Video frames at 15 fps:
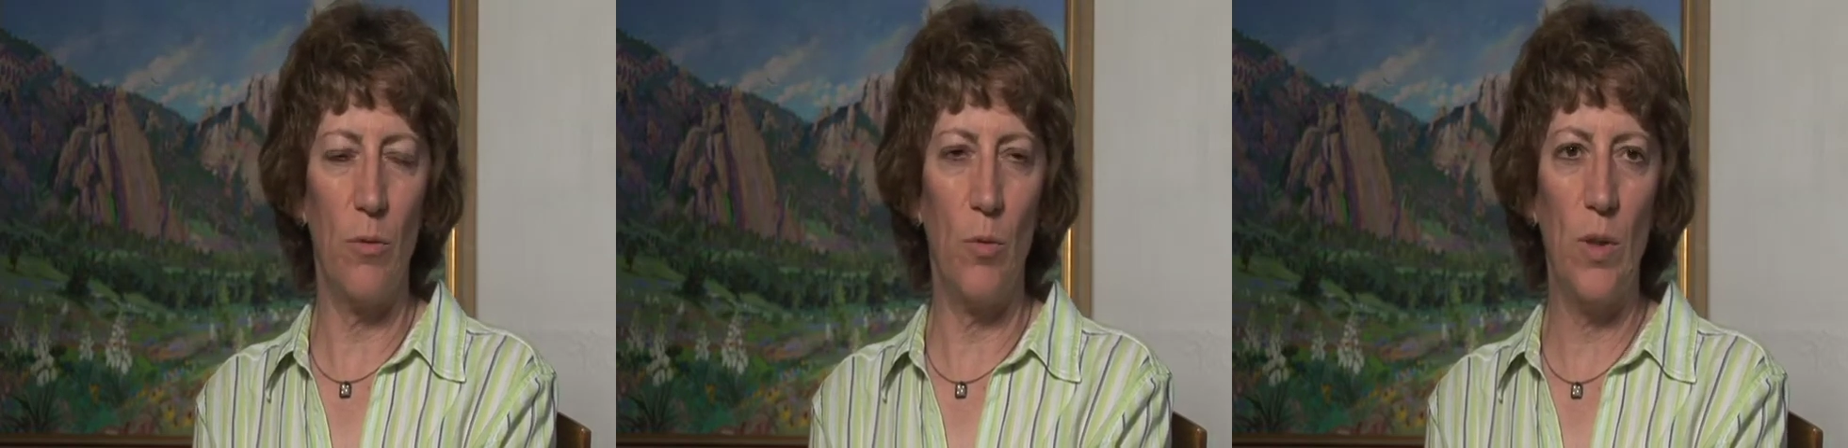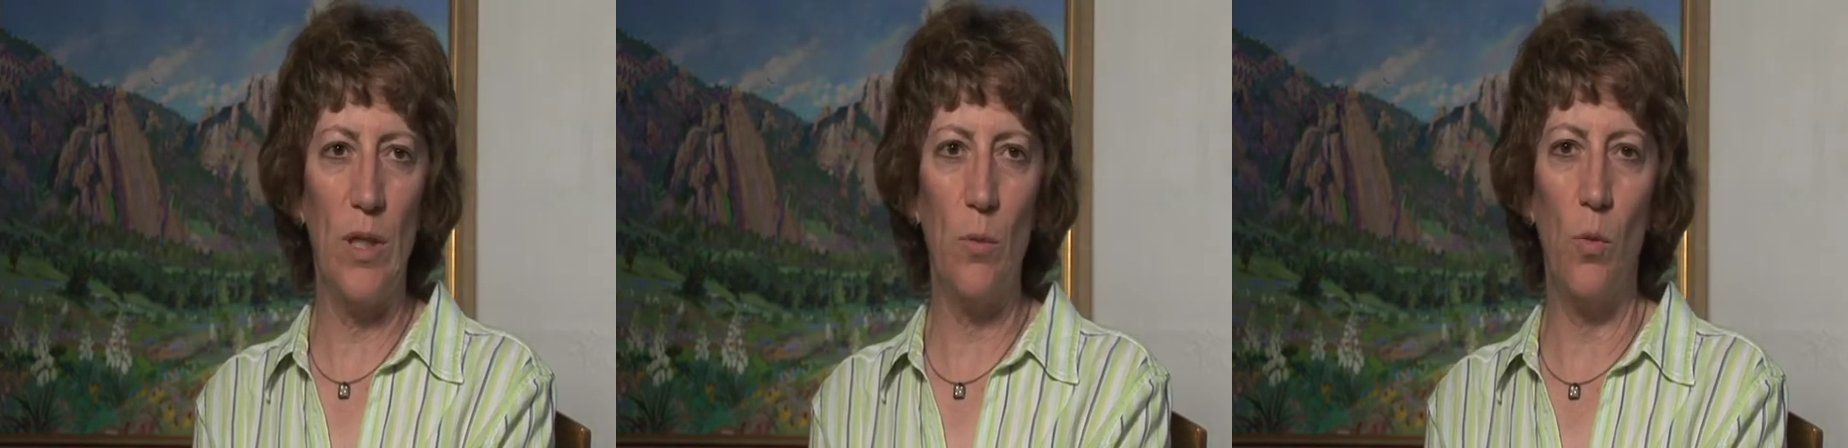
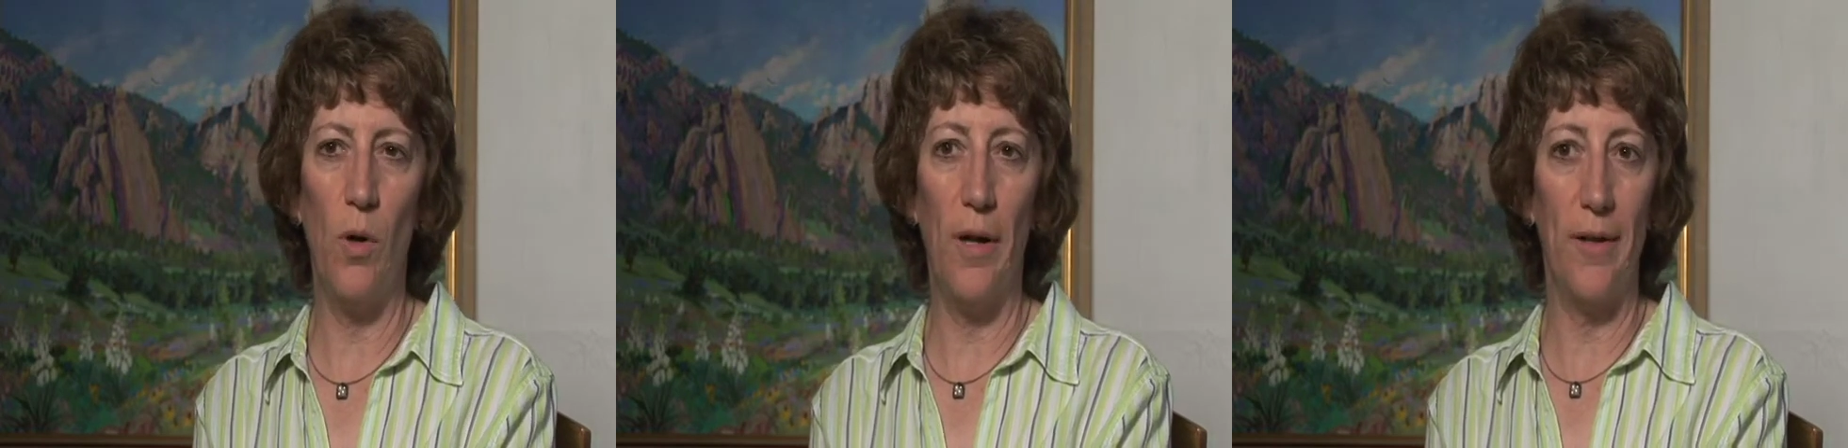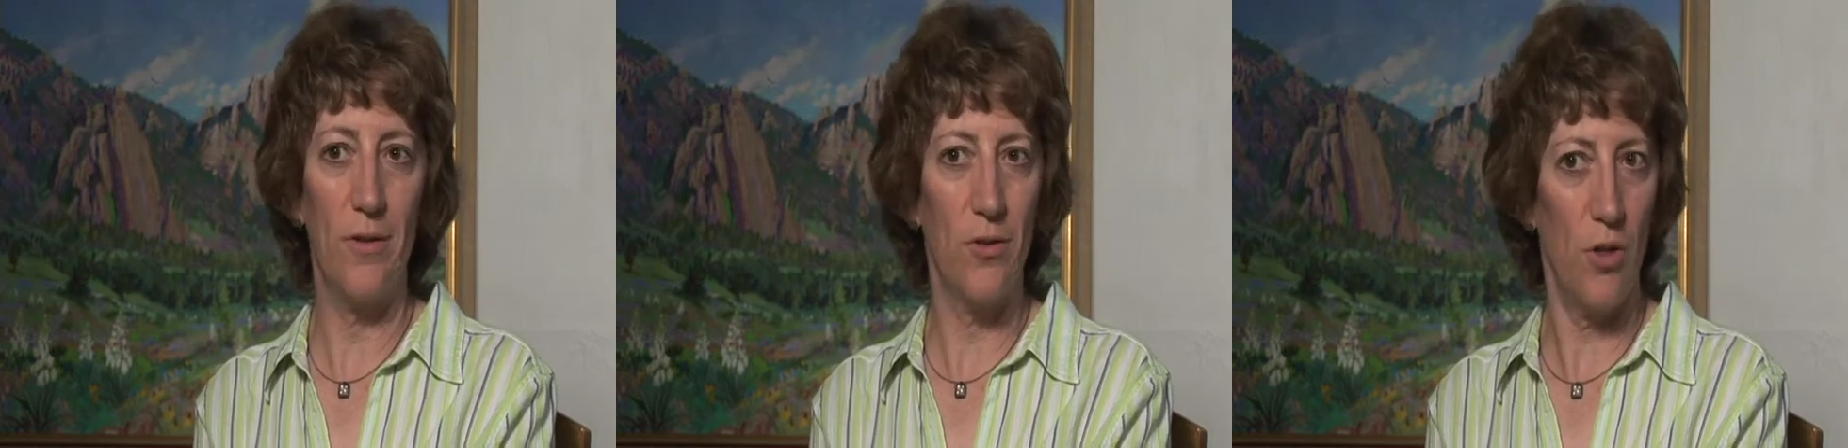We
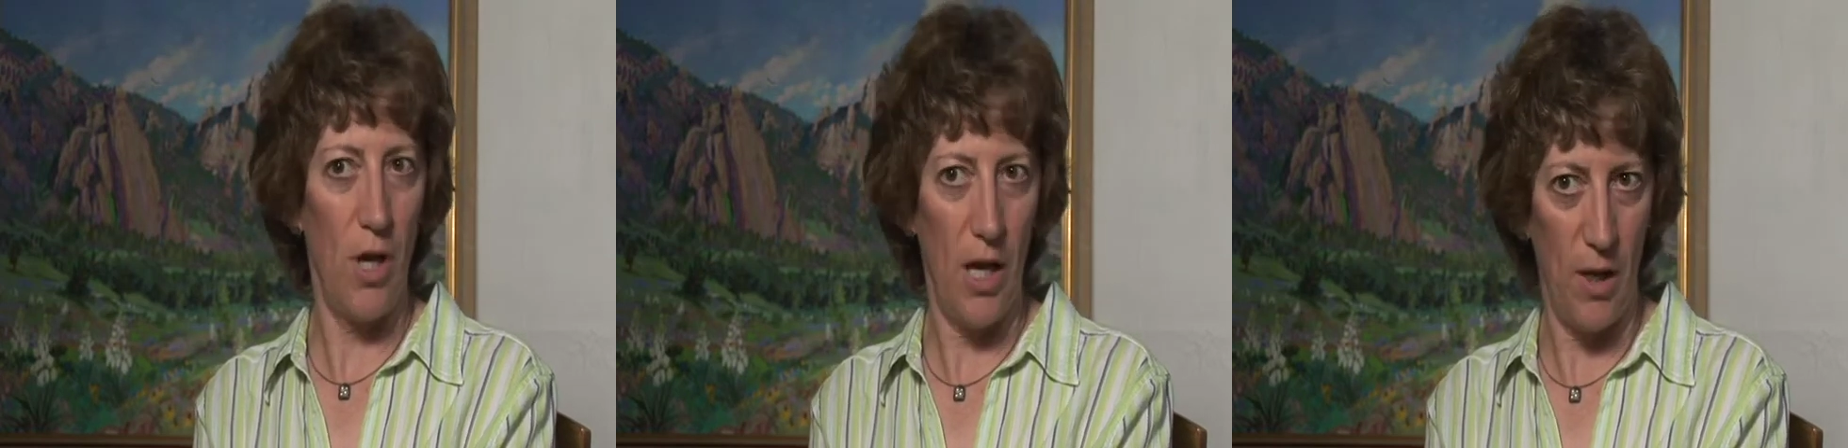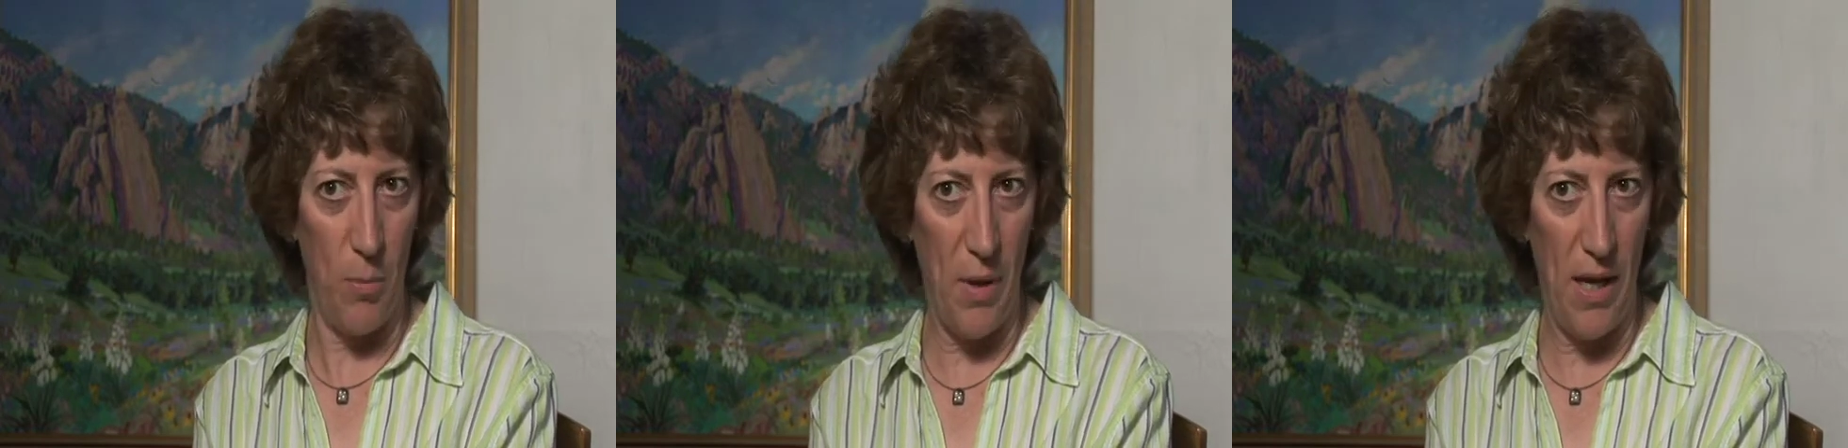want to
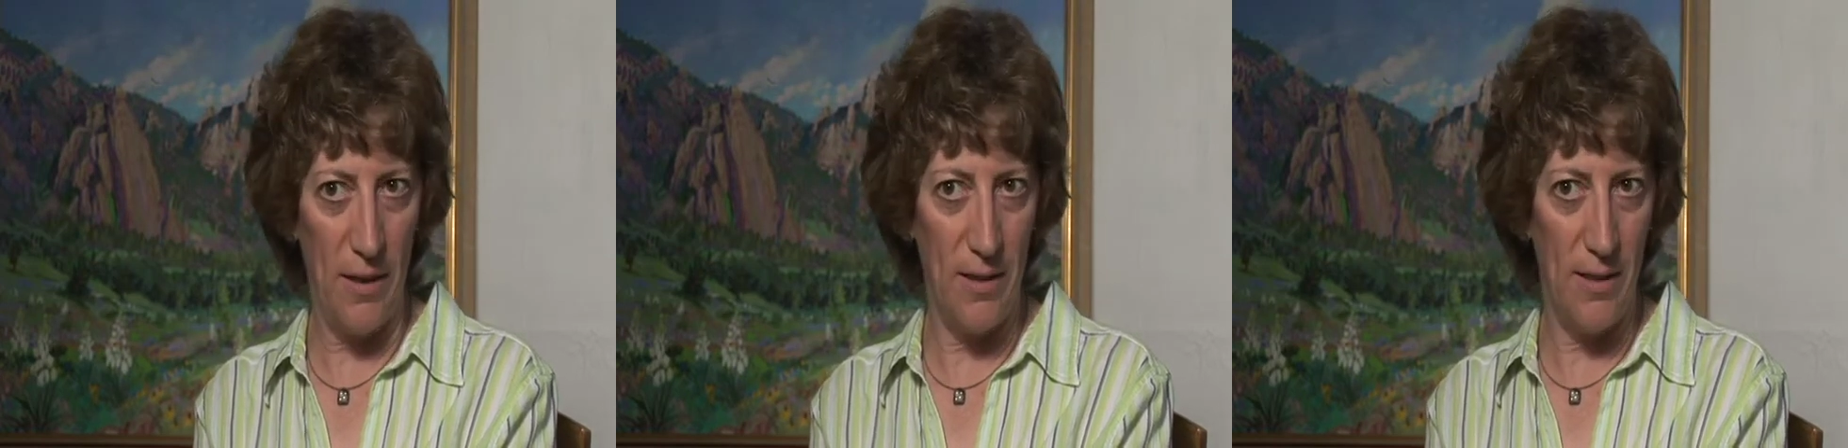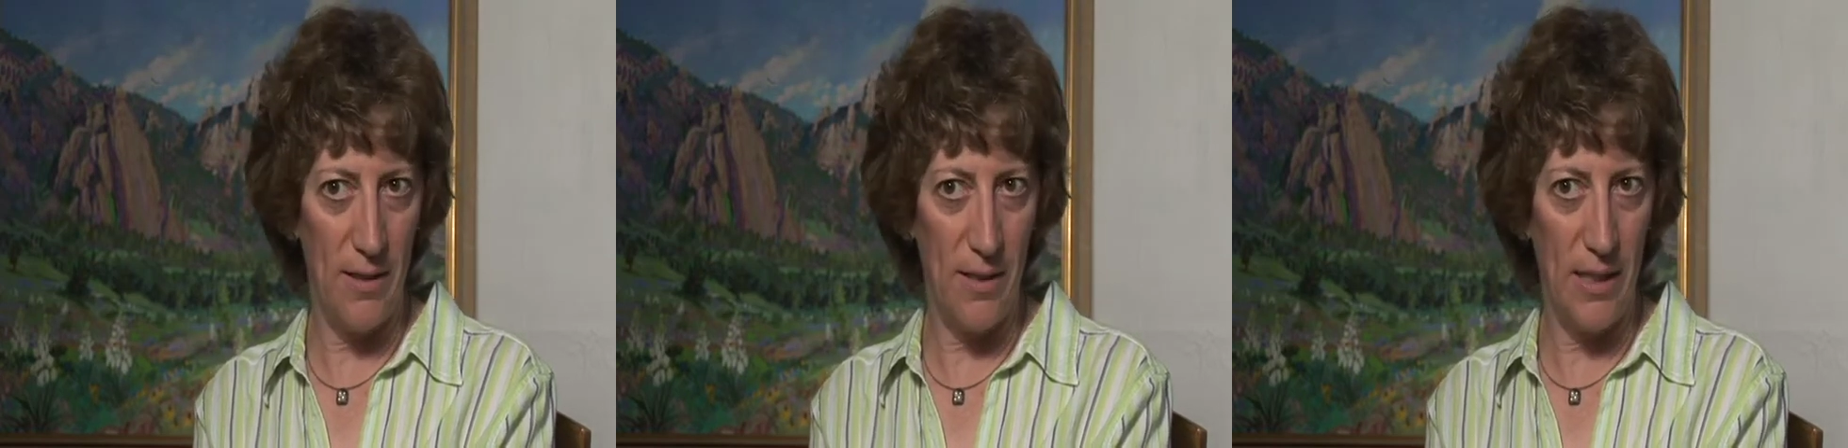talk
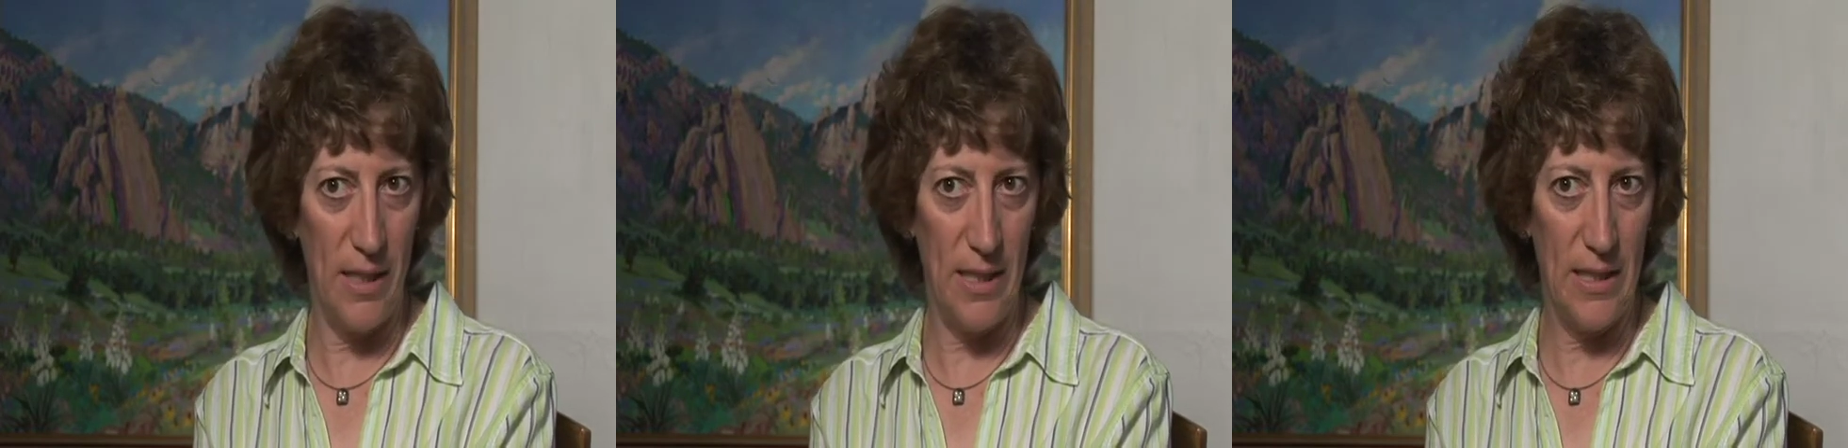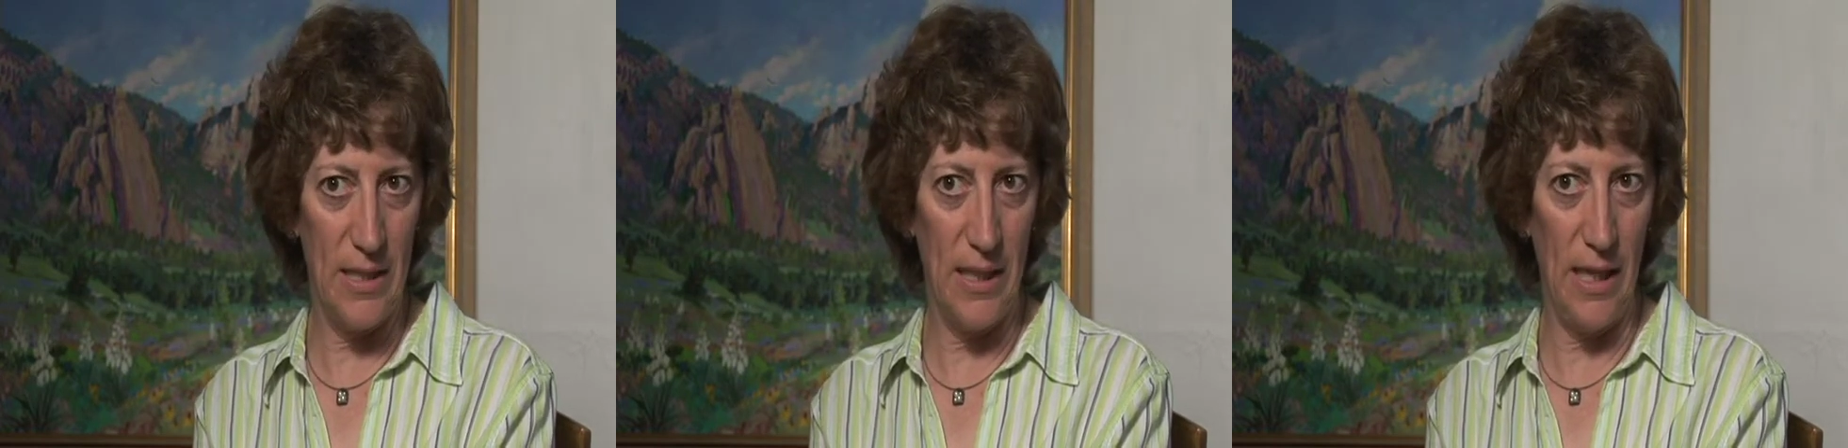about this and
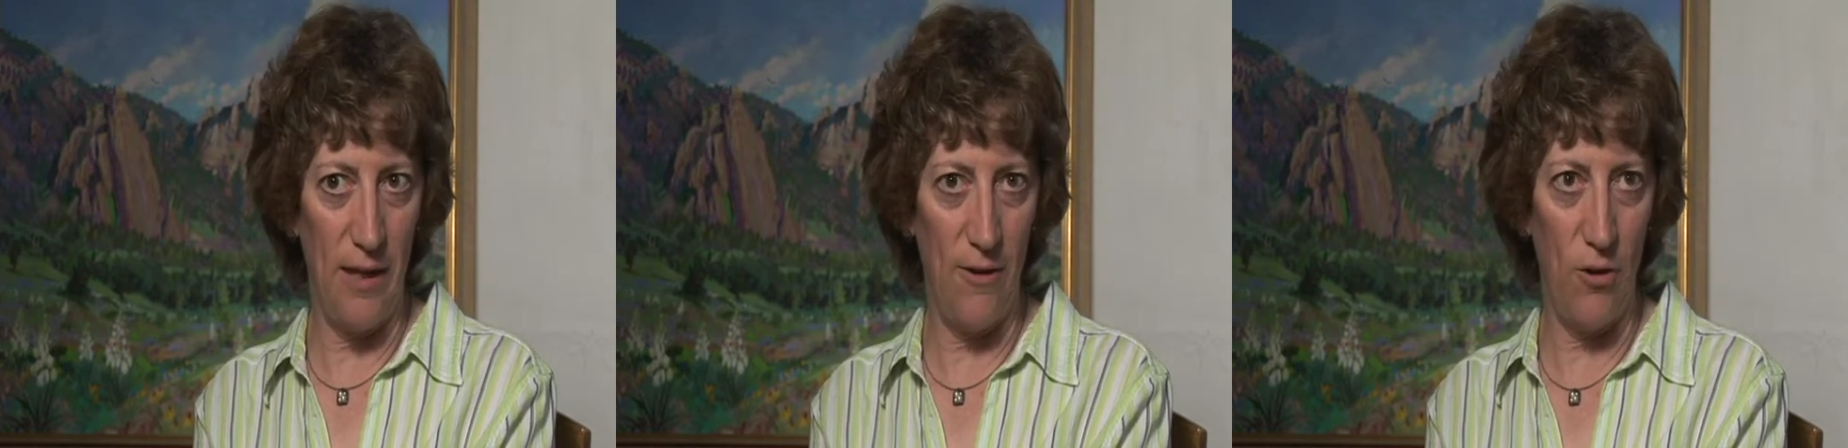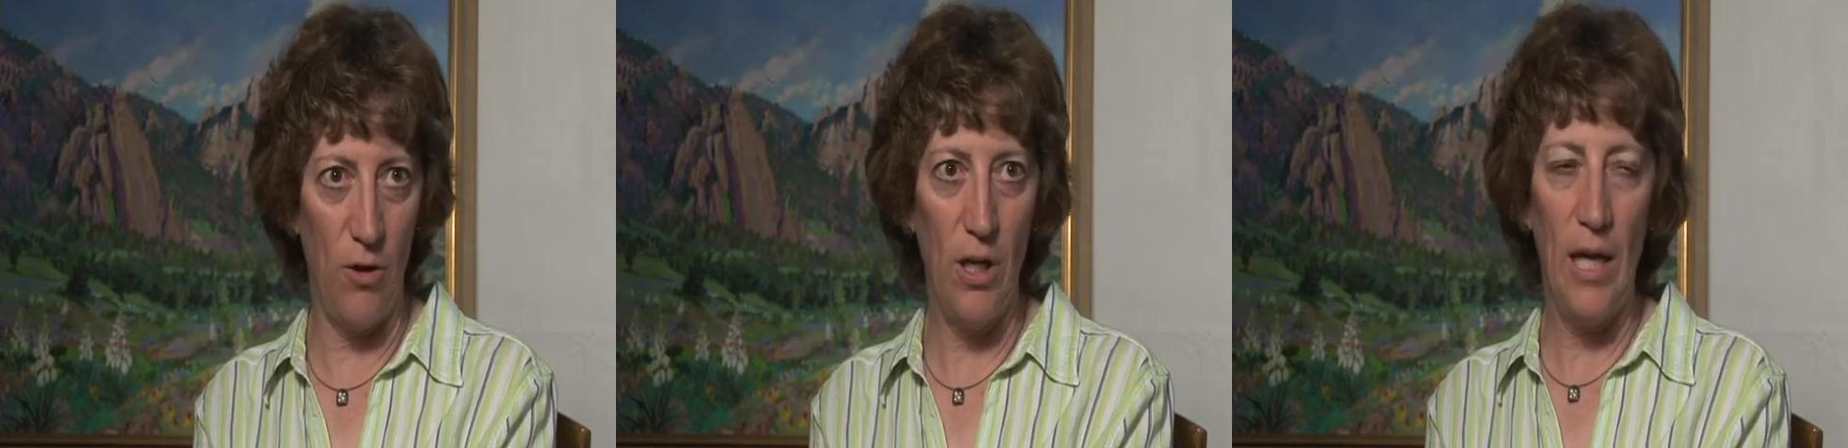get
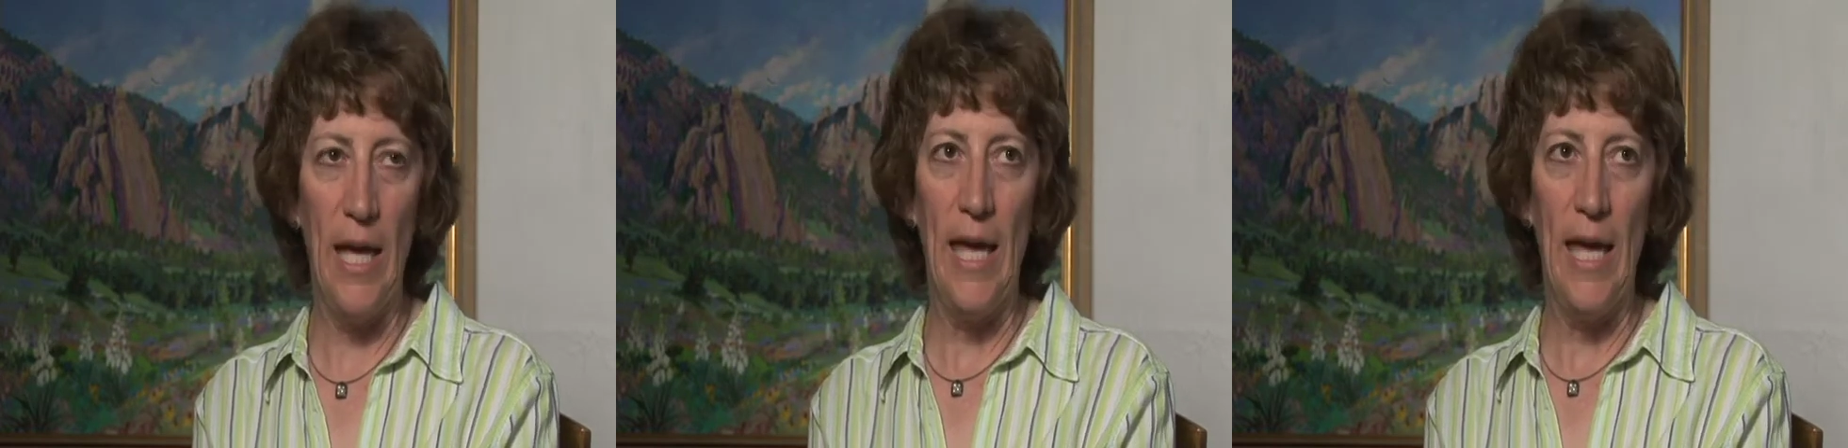together.